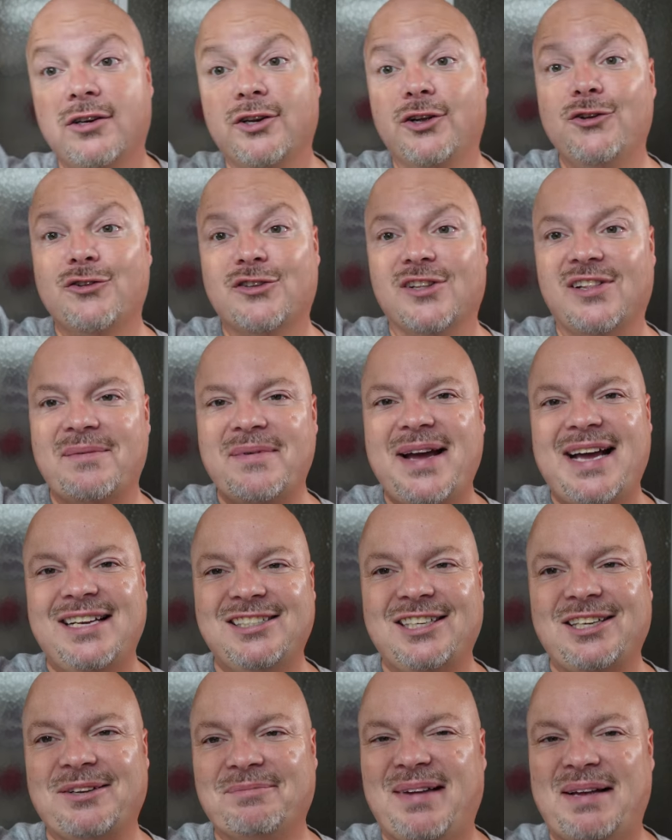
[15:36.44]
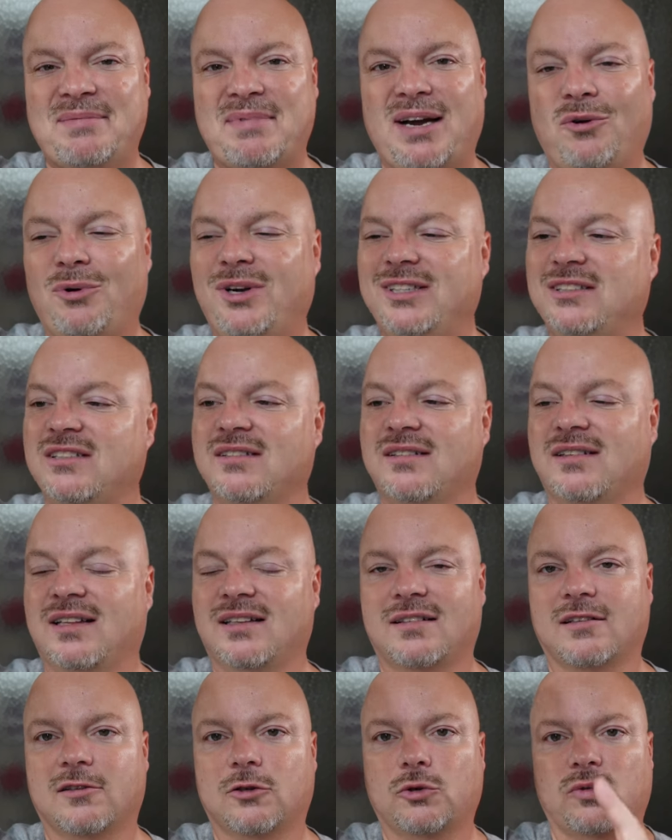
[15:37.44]
to using the magic made by witches.
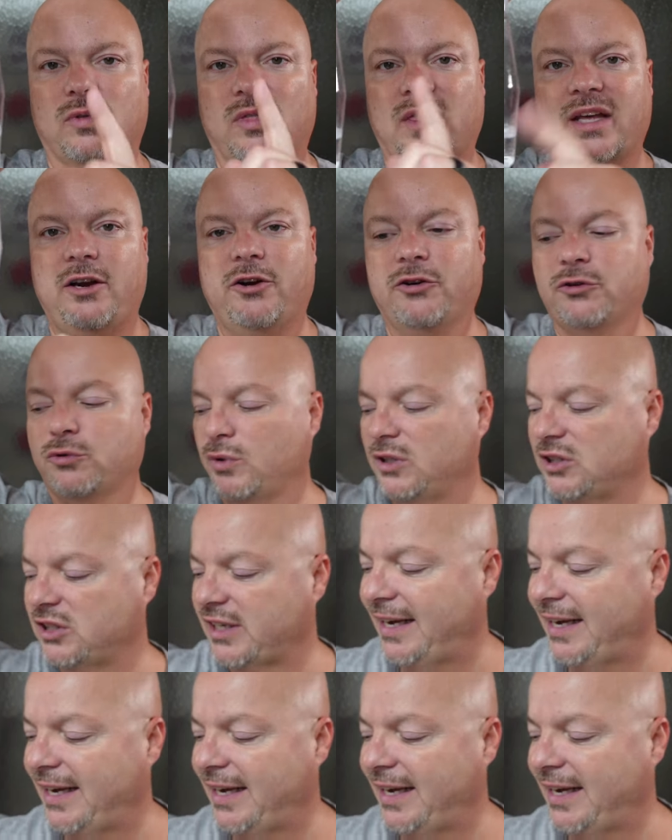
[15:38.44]
This is Thayer's witch